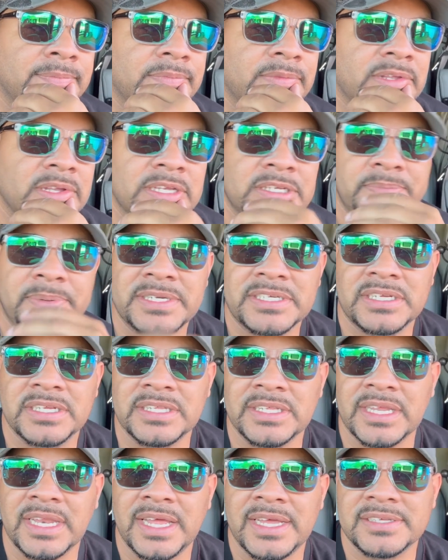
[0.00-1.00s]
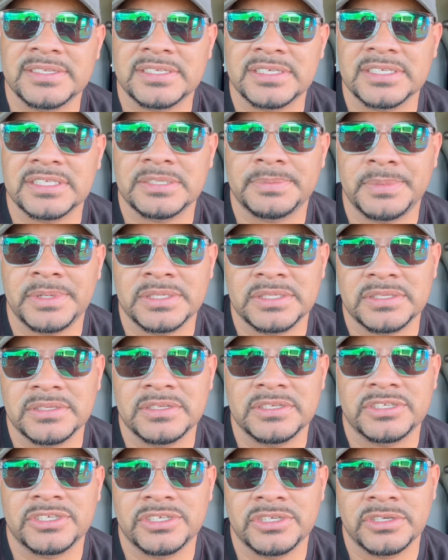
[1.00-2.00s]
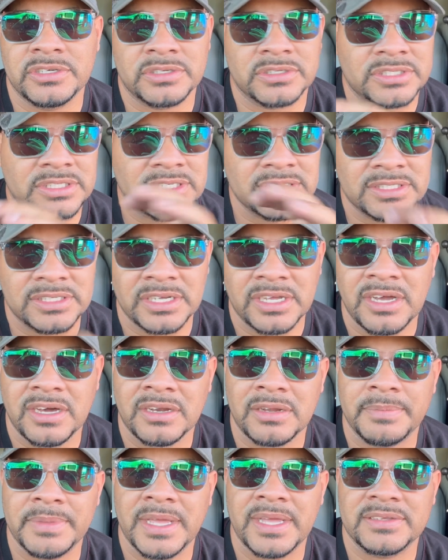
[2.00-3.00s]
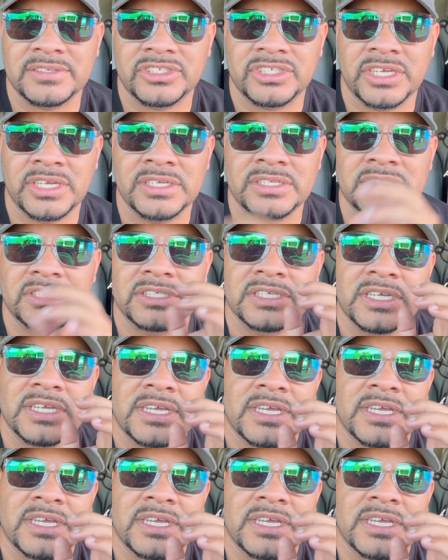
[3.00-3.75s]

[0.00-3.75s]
Especially in the last 6 months of this year since the economy has changed.